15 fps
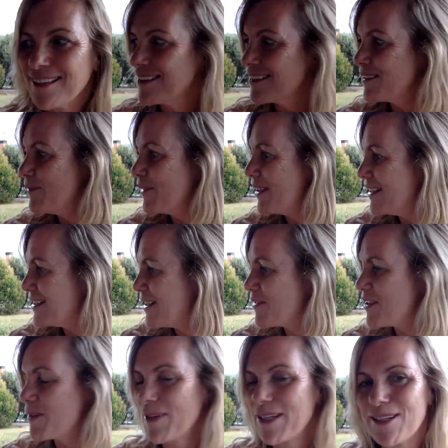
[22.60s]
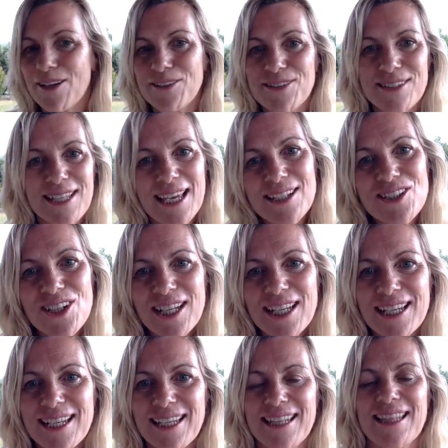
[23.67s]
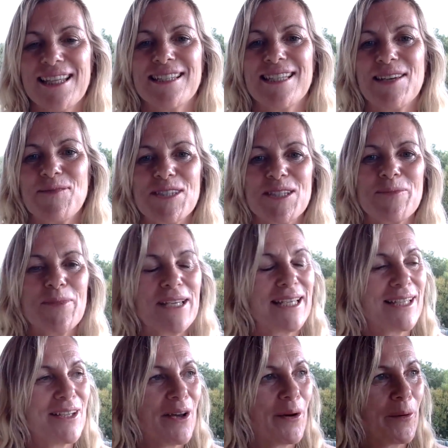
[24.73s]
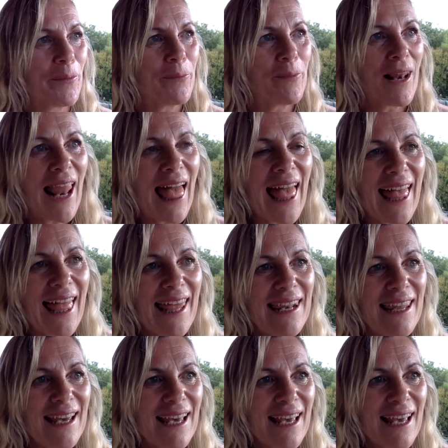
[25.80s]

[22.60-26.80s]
To me, there seems to be no scheduling, there seems to be no plan,